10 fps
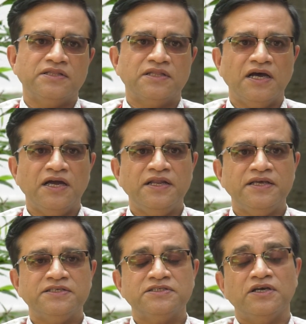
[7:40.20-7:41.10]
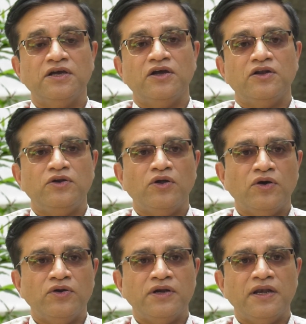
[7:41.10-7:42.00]
Third is,
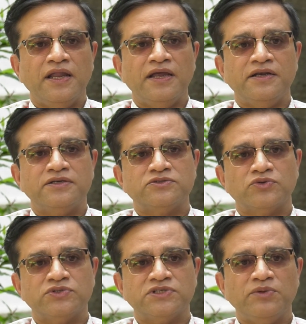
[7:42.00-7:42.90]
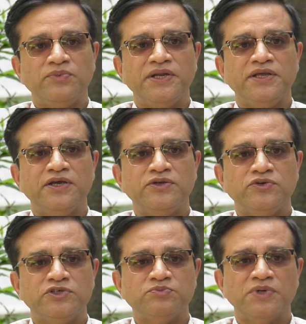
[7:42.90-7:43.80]
don't let social media
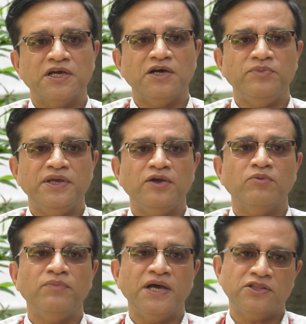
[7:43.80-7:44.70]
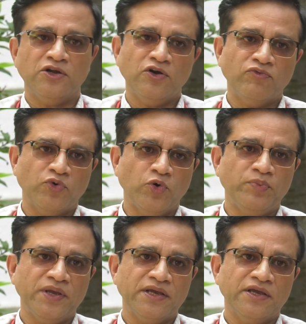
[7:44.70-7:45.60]
use become a method of
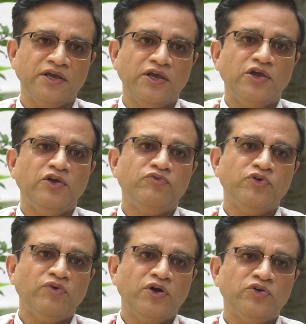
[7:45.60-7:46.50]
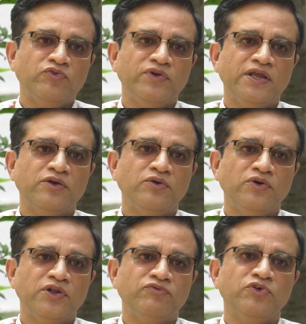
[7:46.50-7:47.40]
coping. If you want to feel
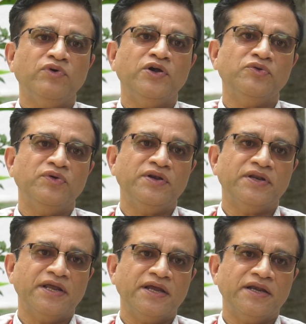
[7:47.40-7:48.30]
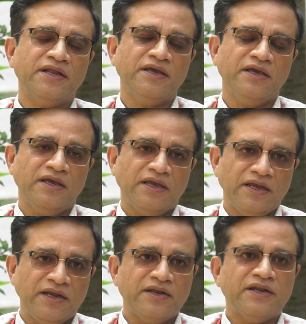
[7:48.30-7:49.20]
good, if you want to
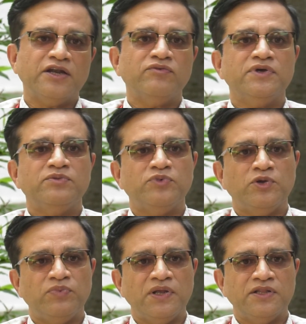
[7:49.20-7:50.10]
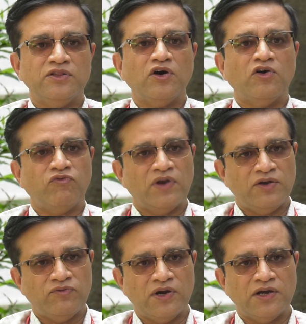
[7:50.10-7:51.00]
interact with people in the
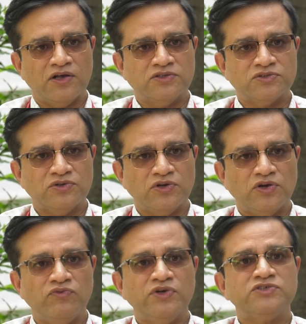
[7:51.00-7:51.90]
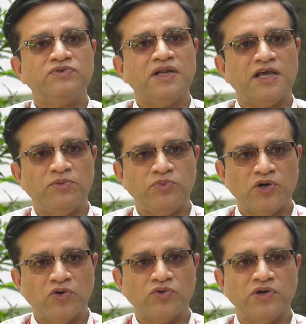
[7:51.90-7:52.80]
offline world also, which will help you
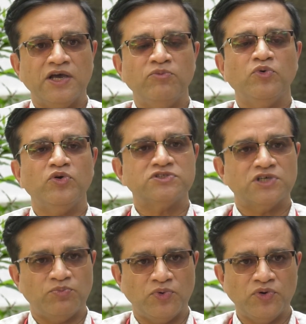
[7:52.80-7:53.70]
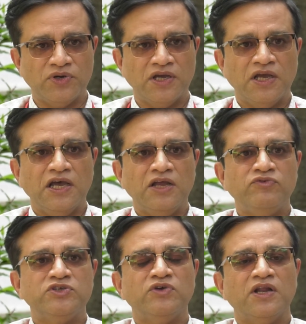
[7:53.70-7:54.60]
out to have more support and
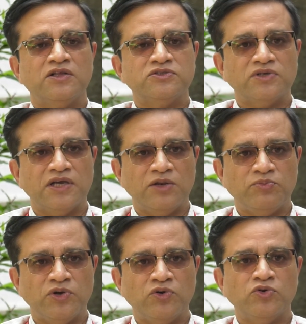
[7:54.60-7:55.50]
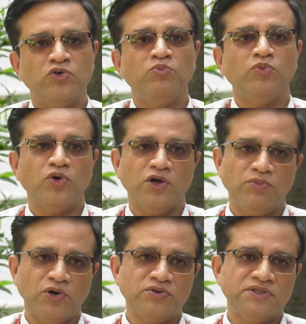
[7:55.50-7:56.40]
which will also help you out to know more
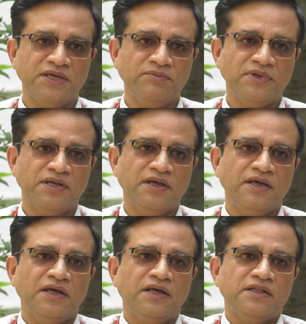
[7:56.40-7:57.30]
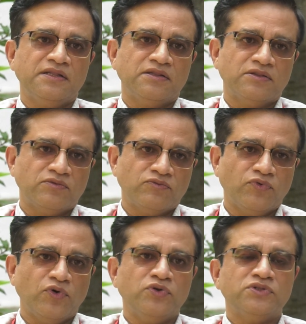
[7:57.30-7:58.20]
about them.
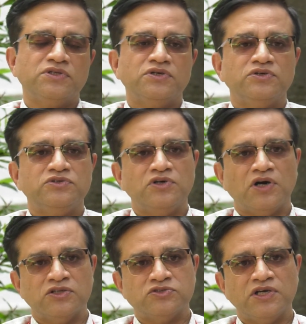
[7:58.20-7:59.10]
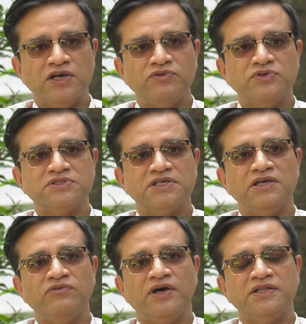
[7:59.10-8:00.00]
Fourth, you also have to
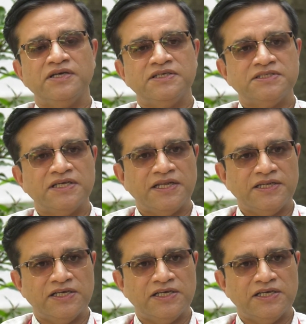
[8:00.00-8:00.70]
see whether is there any